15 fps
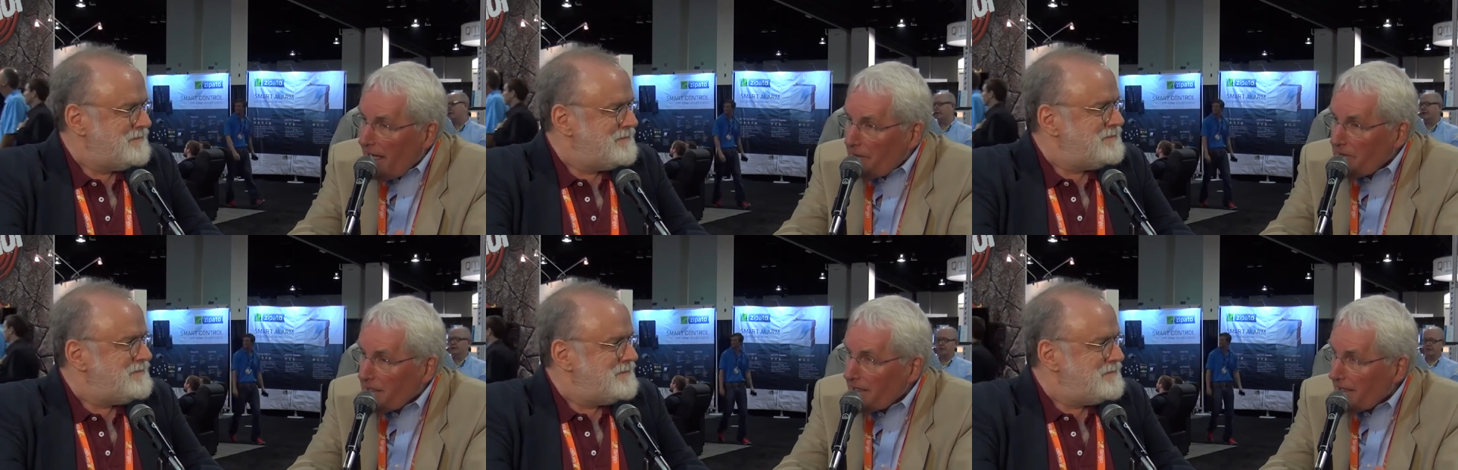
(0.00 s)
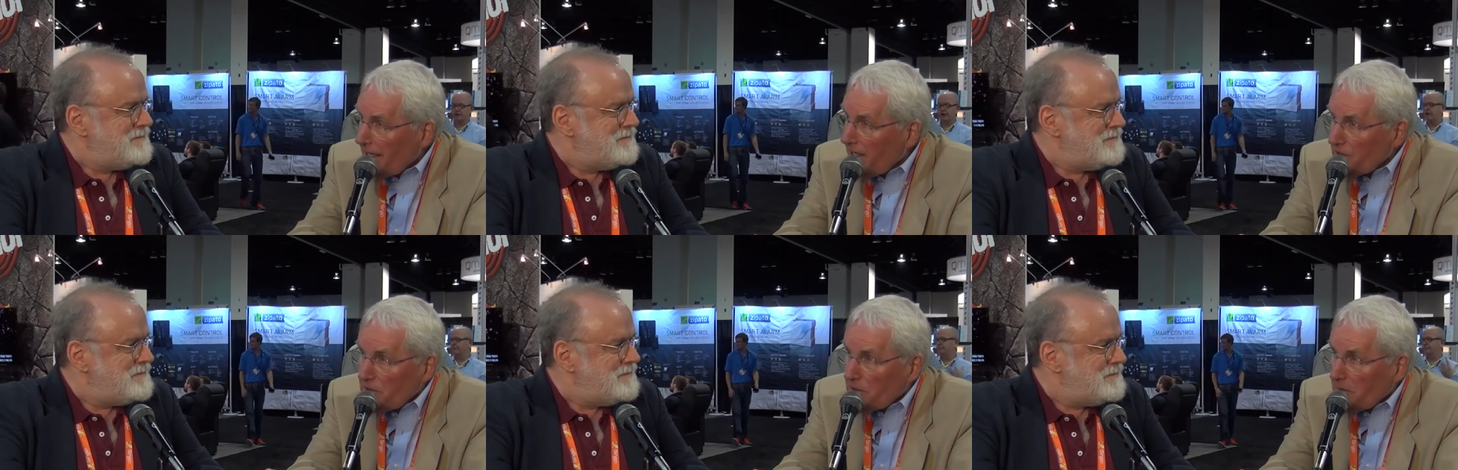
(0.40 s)
Speaker 1: Everything
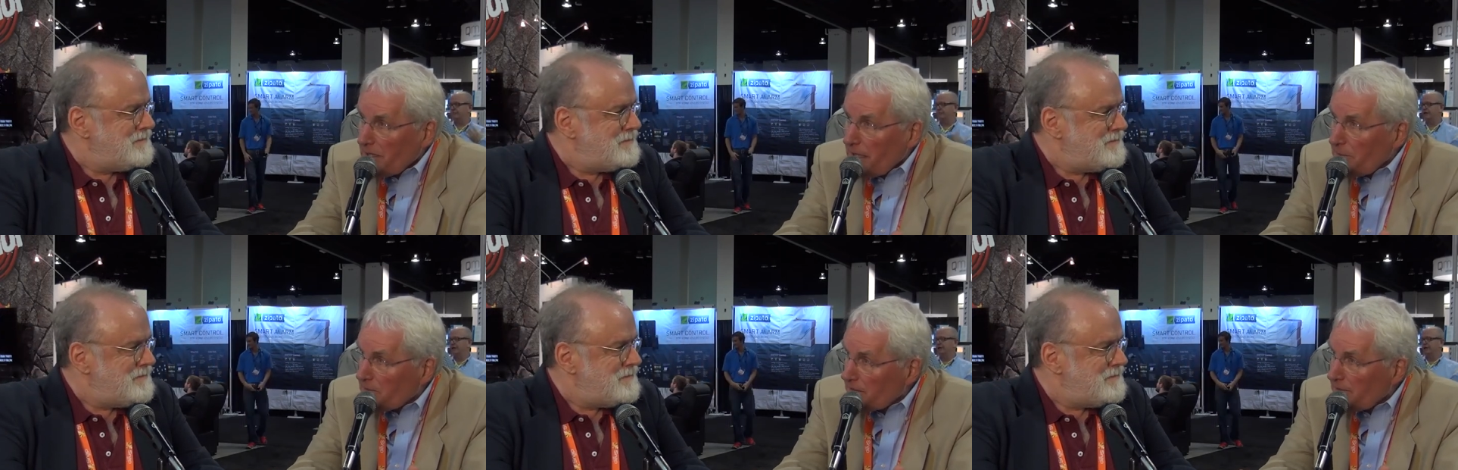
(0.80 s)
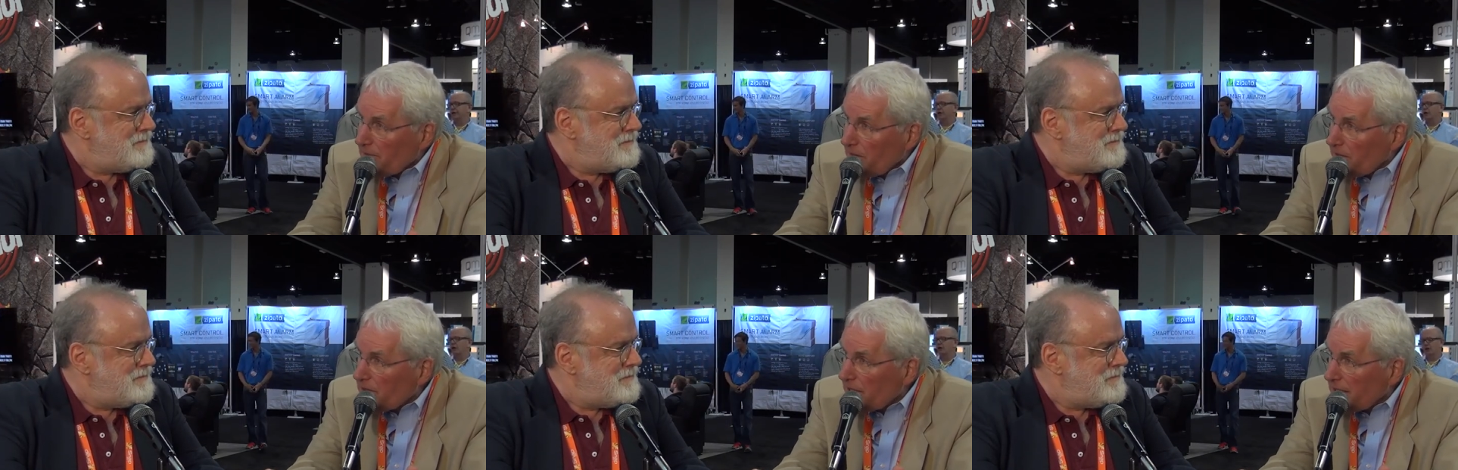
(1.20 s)
has to be up
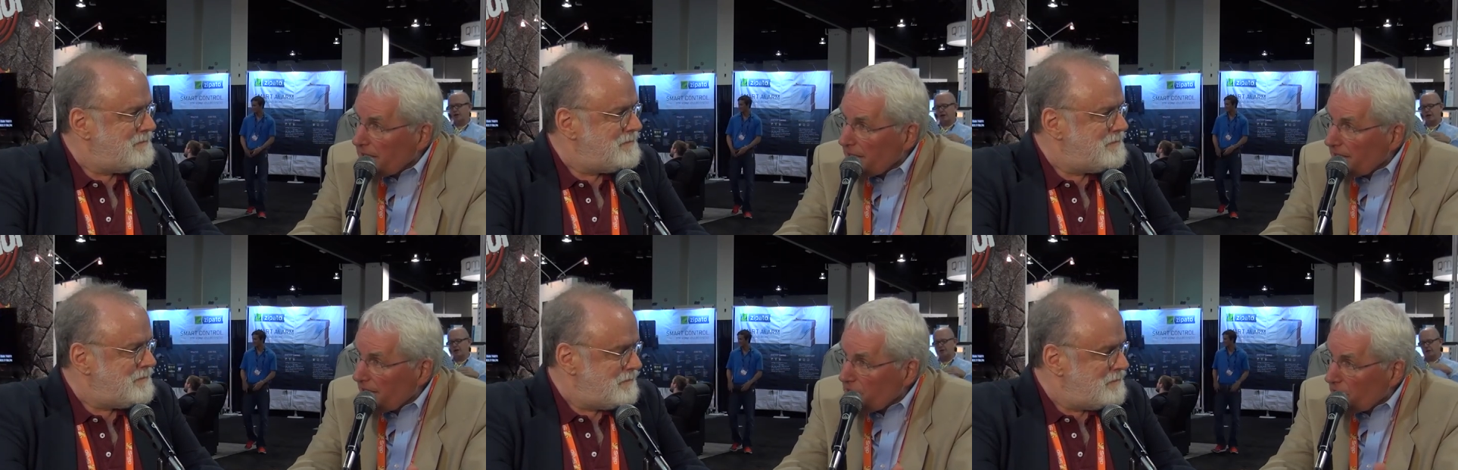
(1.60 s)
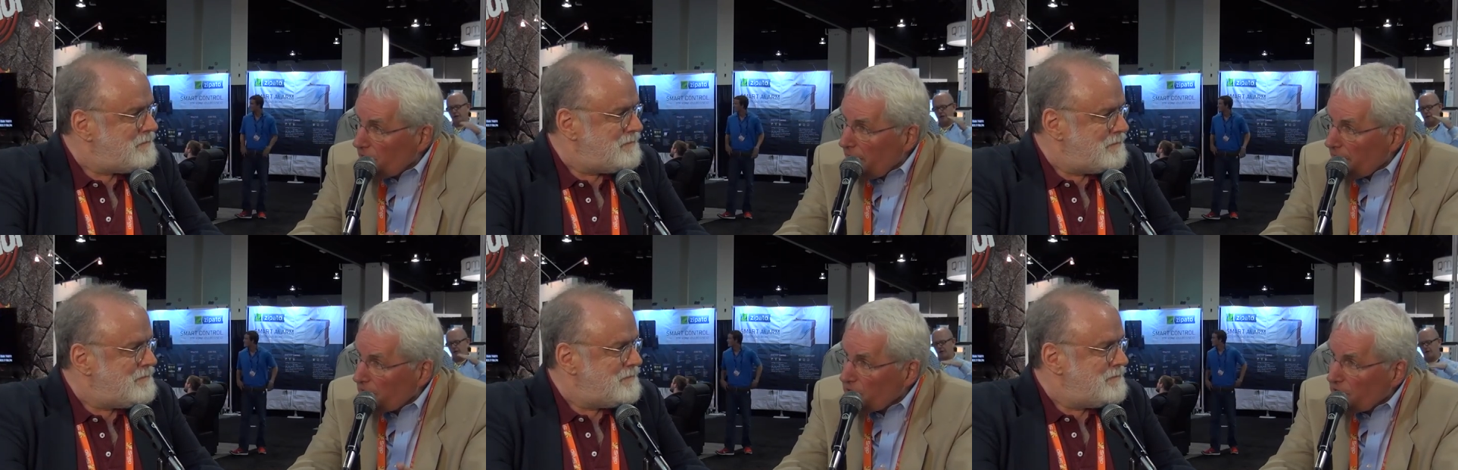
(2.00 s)
converted unless
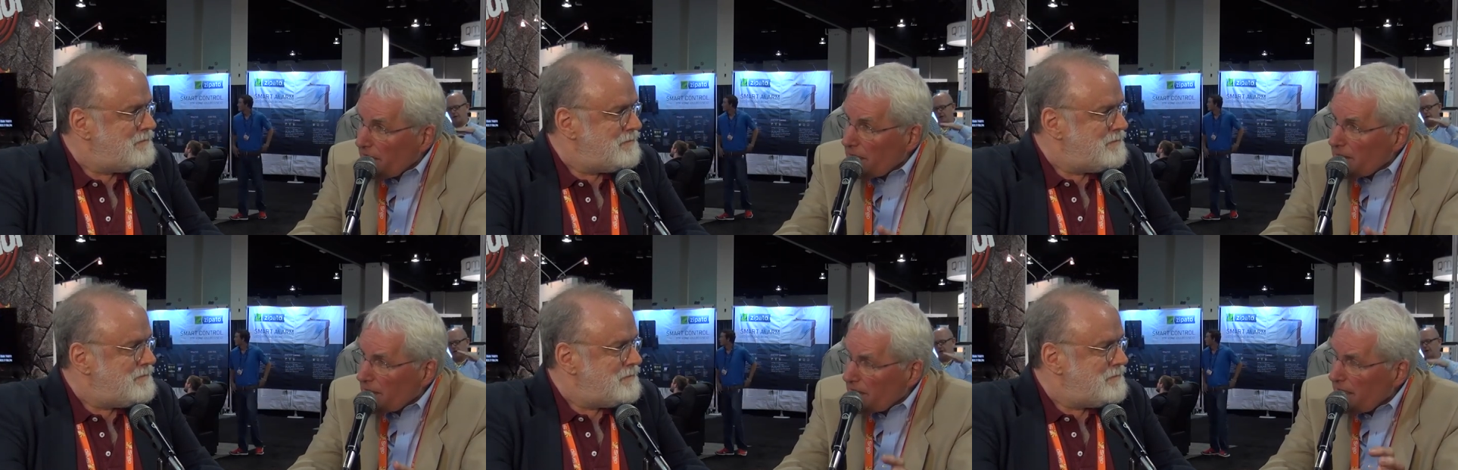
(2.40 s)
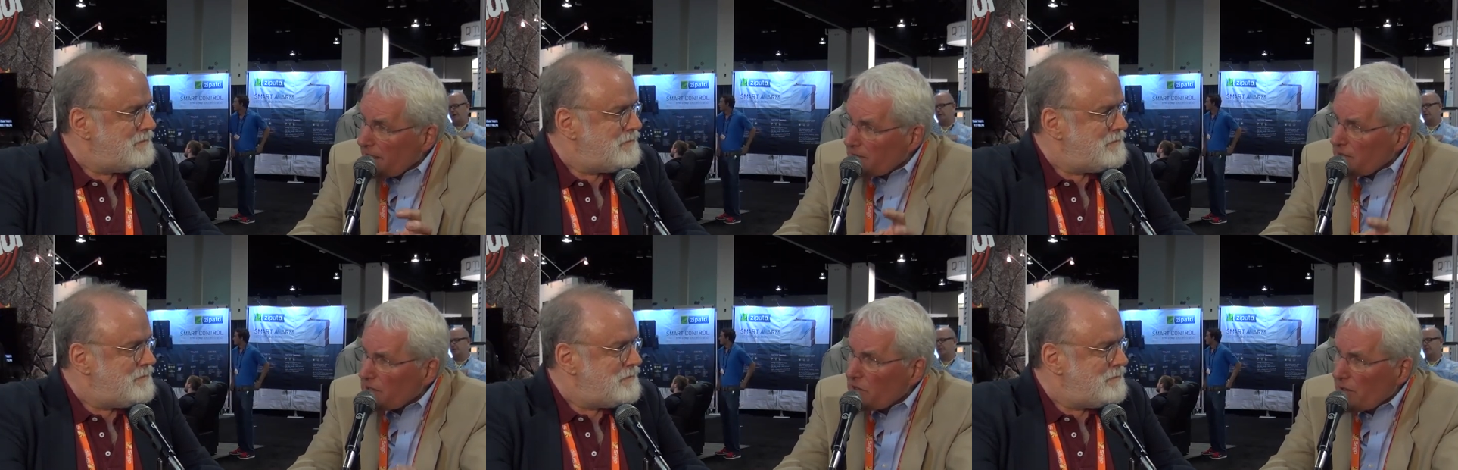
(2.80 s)
you have a set that
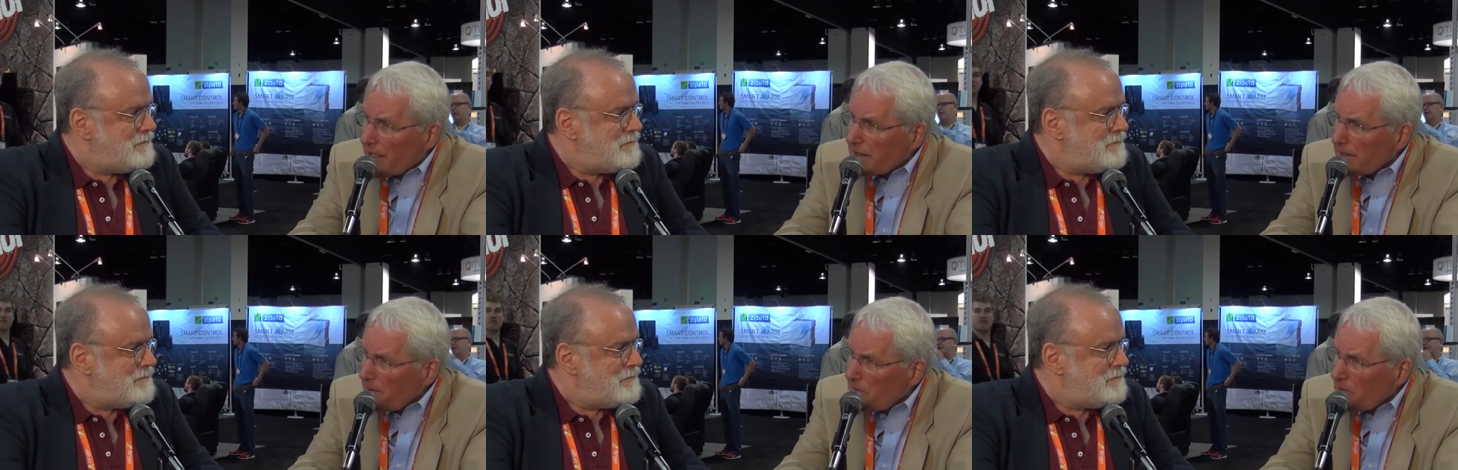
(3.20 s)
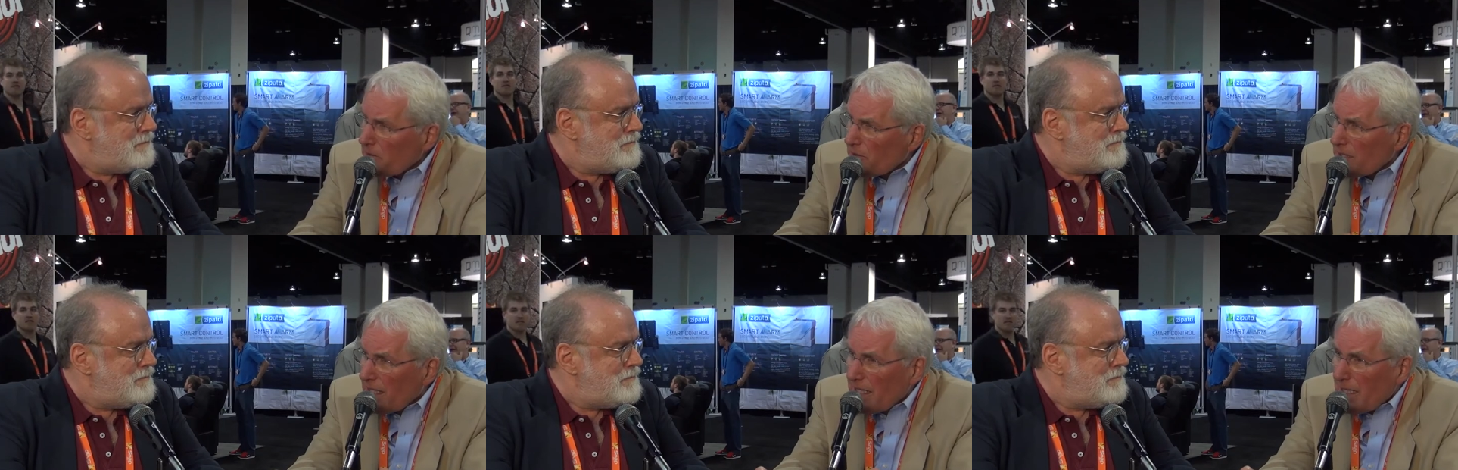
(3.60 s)
has a direct input,